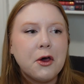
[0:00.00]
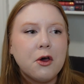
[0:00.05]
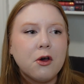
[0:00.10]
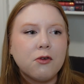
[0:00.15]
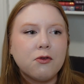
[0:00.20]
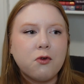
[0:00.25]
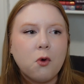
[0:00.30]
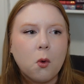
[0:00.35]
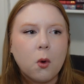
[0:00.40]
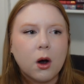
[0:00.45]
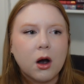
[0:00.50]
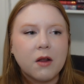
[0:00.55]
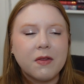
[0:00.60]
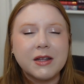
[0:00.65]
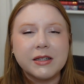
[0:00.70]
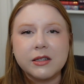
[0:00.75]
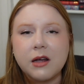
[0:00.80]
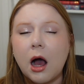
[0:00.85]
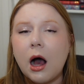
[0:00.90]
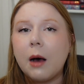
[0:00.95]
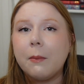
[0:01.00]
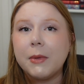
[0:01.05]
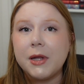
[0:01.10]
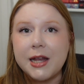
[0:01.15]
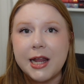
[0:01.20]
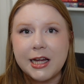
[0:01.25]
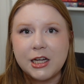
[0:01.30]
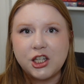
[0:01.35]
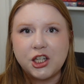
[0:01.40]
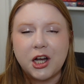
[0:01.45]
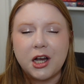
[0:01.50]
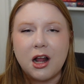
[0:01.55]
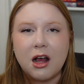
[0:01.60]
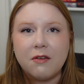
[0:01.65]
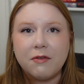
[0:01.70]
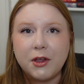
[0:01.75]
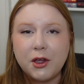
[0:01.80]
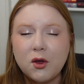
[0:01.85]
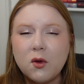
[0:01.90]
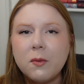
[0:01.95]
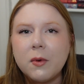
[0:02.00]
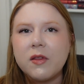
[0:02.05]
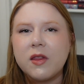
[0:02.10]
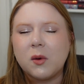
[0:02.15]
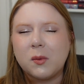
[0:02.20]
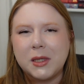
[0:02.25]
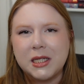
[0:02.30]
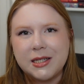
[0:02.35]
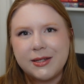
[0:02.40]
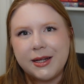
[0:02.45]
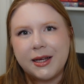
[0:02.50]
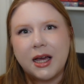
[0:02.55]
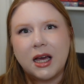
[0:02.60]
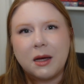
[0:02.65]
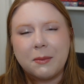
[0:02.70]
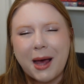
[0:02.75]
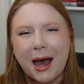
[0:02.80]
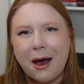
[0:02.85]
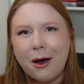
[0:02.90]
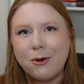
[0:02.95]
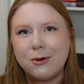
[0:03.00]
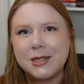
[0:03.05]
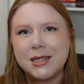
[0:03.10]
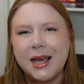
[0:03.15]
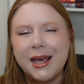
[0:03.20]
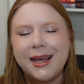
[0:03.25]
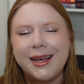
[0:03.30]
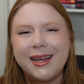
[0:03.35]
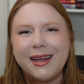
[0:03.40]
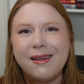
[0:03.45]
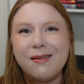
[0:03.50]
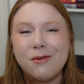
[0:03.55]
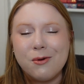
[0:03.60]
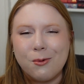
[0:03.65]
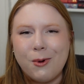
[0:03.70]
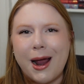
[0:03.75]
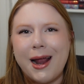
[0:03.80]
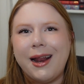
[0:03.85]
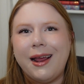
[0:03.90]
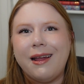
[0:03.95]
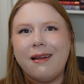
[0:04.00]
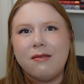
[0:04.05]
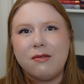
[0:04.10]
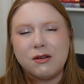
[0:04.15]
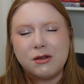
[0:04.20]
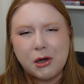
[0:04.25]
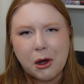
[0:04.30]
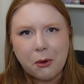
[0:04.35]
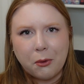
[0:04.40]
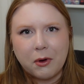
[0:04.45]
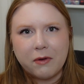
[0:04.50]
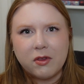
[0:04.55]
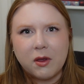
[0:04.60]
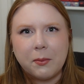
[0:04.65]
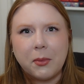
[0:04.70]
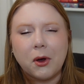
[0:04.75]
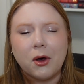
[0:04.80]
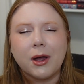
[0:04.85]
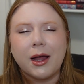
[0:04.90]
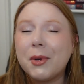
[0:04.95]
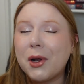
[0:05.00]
for this combination of humor that we see come out in the writing and the tone of the book,